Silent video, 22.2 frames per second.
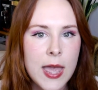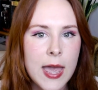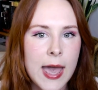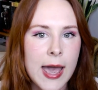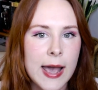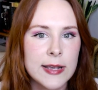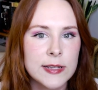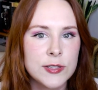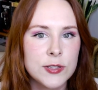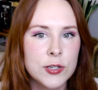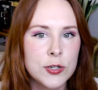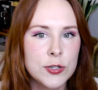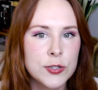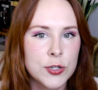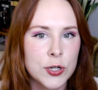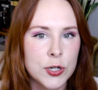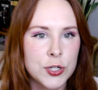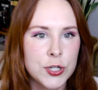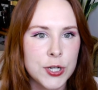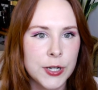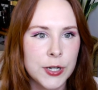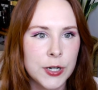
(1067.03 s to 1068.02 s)
As they're
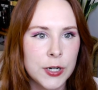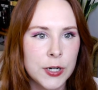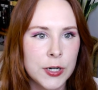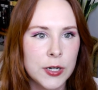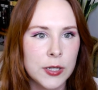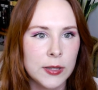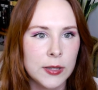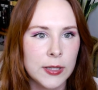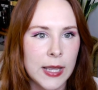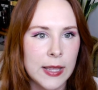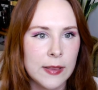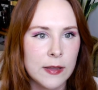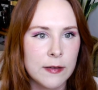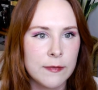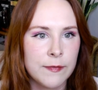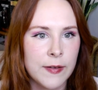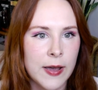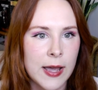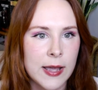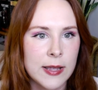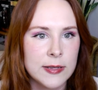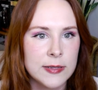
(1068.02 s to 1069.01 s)
searching her, Layla
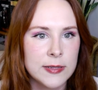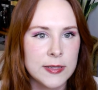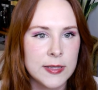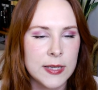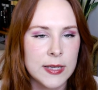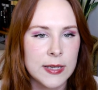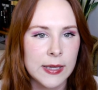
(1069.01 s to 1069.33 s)
finds the